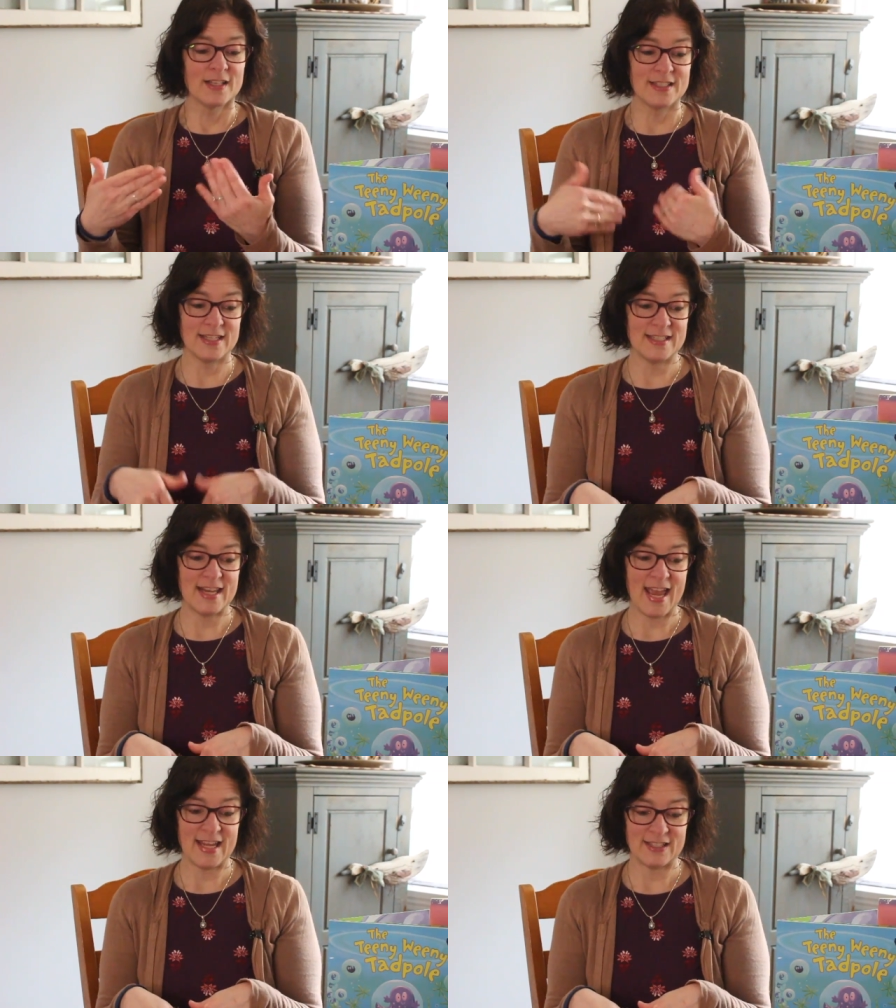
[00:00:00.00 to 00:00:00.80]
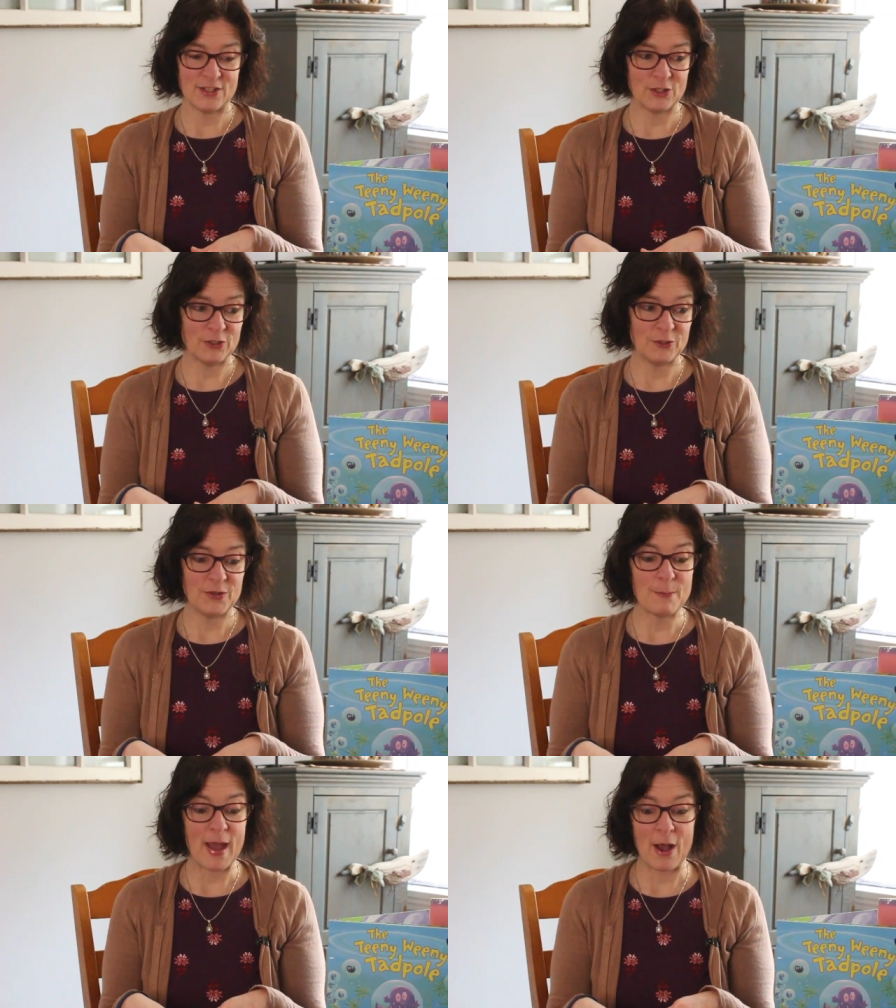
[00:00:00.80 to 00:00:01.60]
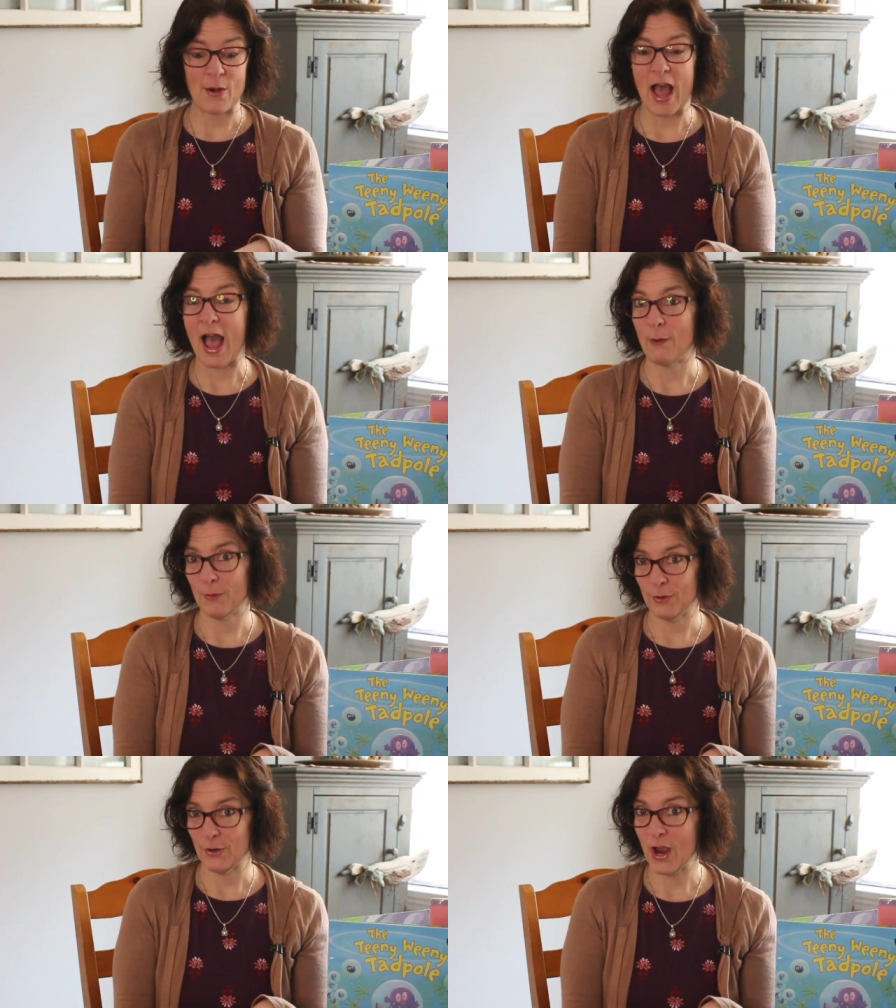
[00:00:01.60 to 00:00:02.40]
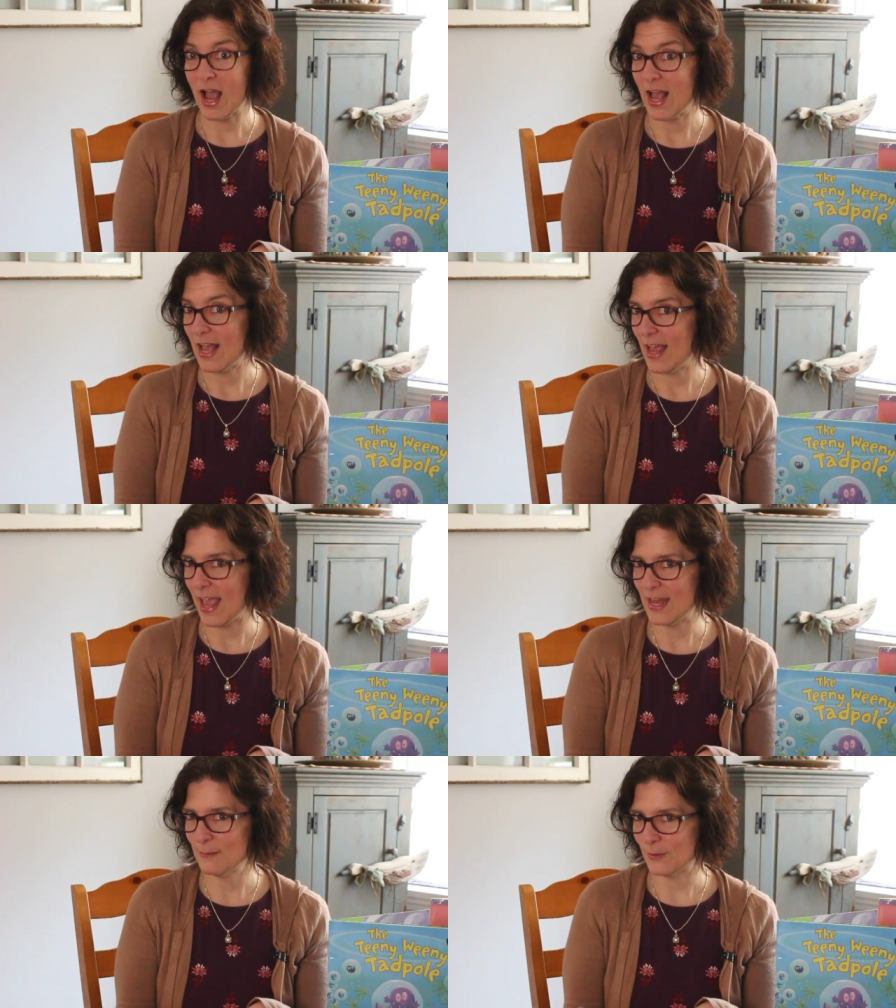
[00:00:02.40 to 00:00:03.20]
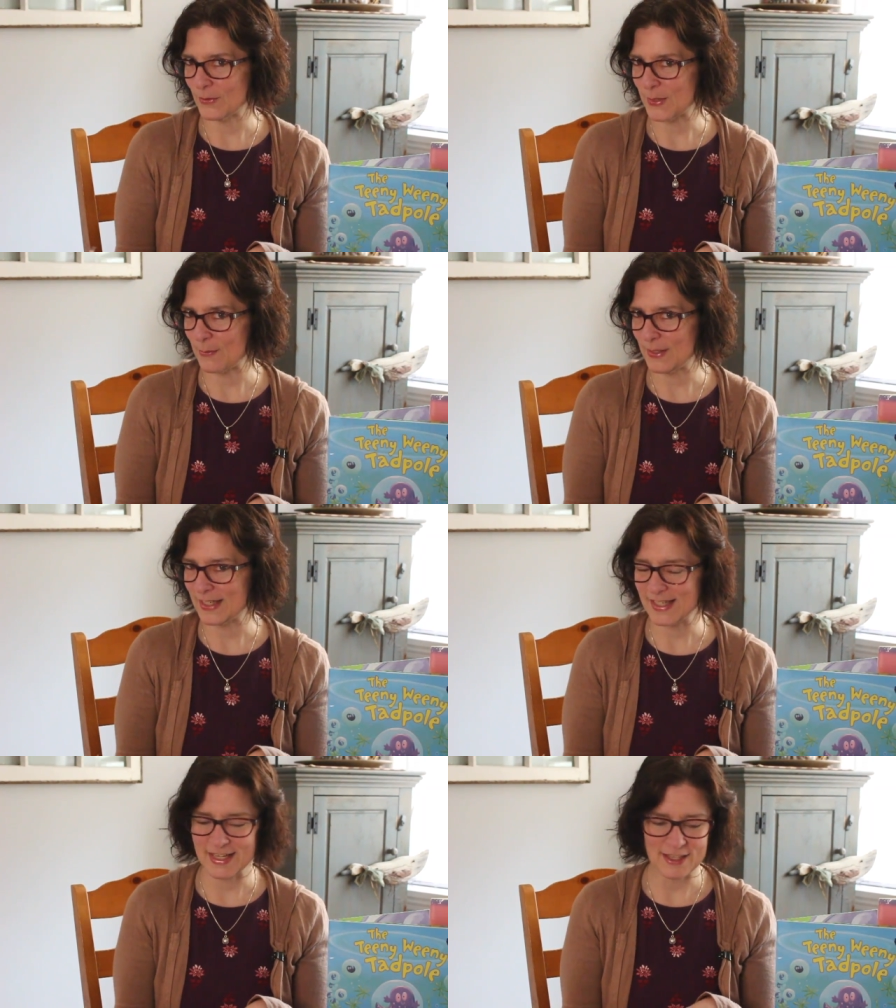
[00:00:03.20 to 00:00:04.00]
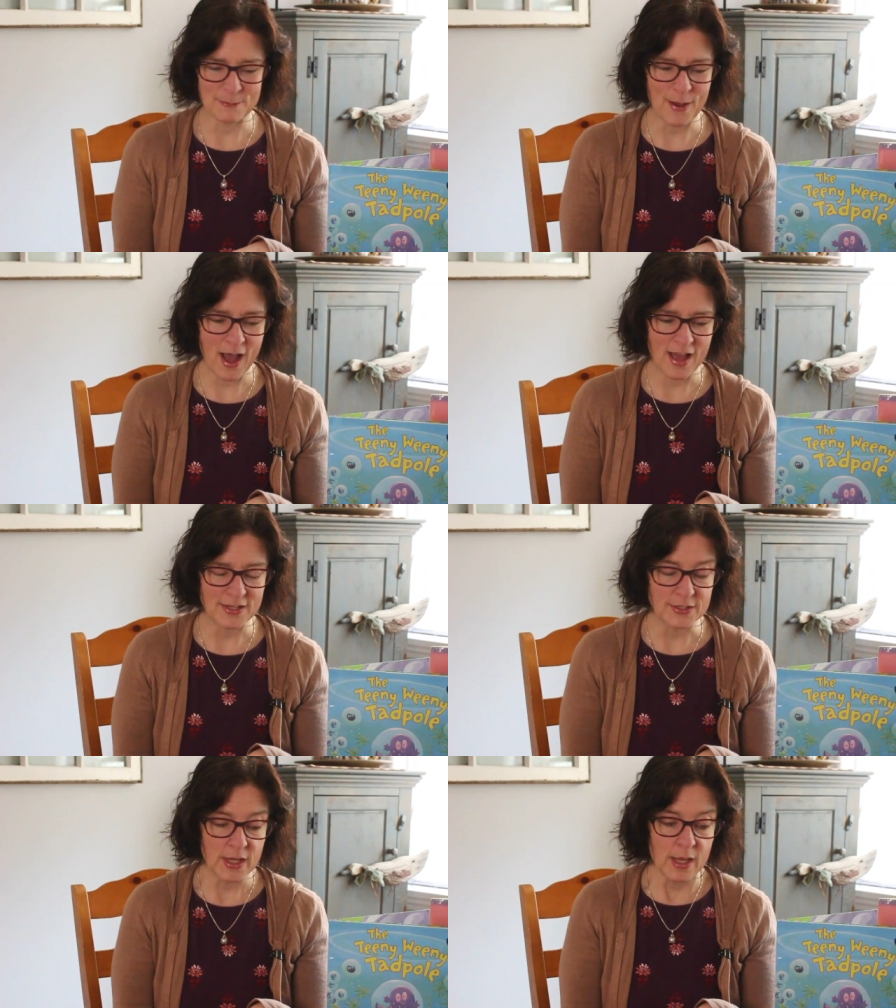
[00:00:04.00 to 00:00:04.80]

today to learn about our animals that we see at the pond.